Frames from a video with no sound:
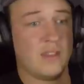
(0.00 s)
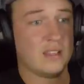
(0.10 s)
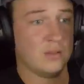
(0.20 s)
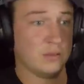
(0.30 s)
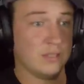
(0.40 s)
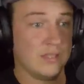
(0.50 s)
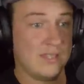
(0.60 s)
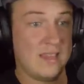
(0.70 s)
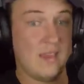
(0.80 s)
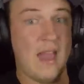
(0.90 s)
get to really
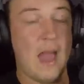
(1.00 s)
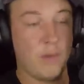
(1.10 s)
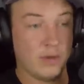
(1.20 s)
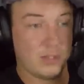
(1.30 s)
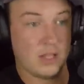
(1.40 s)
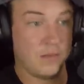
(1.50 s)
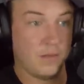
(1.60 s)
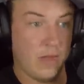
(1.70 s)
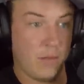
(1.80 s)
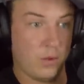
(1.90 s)
see that much stuff
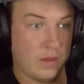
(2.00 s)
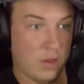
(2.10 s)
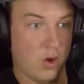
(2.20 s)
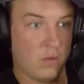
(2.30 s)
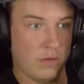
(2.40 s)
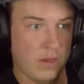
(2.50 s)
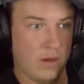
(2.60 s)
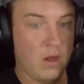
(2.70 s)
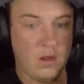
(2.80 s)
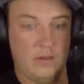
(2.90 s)
of them when they go over
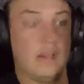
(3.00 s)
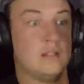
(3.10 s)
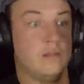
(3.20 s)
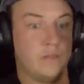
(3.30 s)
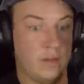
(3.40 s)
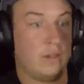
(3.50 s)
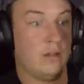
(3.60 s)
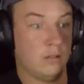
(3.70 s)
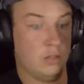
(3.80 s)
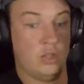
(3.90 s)
there. Let's
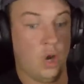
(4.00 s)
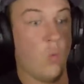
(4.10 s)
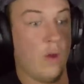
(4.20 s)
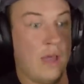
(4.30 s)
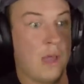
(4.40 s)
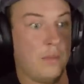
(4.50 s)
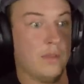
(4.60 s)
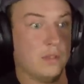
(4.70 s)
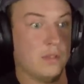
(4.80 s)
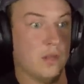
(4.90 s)
fucking show what
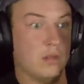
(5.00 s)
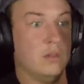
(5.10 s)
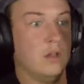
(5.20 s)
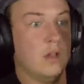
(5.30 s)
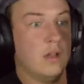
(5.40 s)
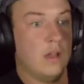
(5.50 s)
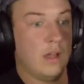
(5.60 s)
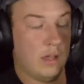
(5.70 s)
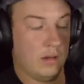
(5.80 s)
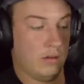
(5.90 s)
happens, you know.
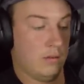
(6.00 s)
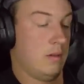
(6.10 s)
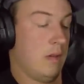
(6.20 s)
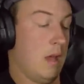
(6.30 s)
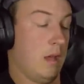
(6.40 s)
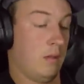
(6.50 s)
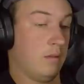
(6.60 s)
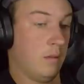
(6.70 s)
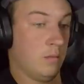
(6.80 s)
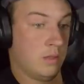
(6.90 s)
And yeah,
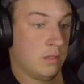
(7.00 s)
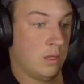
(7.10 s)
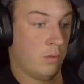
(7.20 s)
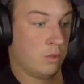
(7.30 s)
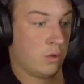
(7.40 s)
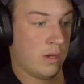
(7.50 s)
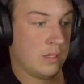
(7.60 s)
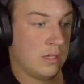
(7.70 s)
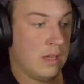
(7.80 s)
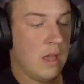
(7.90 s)
it was
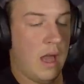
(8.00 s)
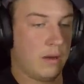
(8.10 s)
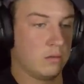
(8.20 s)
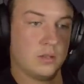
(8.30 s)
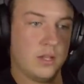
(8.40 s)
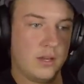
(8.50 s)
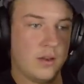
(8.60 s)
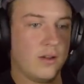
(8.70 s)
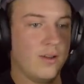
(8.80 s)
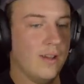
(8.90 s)
crazy. I don't really
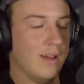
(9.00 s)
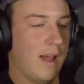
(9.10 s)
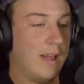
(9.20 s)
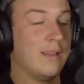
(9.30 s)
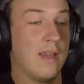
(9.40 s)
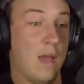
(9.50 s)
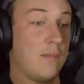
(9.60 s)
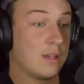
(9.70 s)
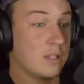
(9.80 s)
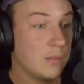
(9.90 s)
know.
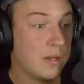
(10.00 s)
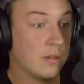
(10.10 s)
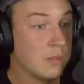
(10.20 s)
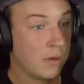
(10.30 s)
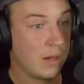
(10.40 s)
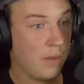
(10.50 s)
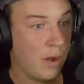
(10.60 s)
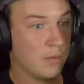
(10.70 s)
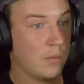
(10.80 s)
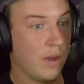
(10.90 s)
MXGP was pretty
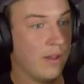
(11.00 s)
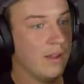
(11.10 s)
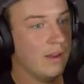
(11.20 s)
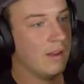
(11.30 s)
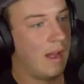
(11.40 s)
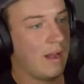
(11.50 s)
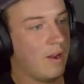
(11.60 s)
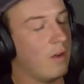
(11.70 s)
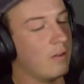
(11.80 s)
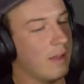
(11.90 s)
pumped, but I
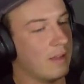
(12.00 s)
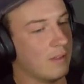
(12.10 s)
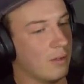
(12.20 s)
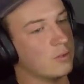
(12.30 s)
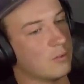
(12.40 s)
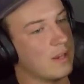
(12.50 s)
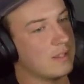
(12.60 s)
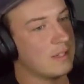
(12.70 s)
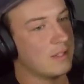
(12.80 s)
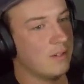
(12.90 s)
know like those
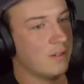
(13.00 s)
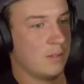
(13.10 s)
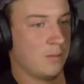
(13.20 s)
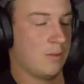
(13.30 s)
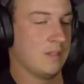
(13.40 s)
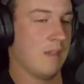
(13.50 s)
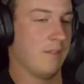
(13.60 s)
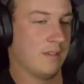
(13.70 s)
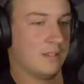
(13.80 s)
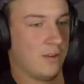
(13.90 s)
races, you're supposed to have
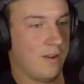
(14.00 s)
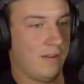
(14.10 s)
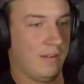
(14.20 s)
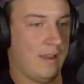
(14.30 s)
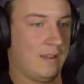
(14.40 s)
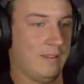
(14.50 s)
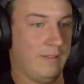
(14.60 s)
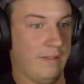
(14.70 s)
like certain like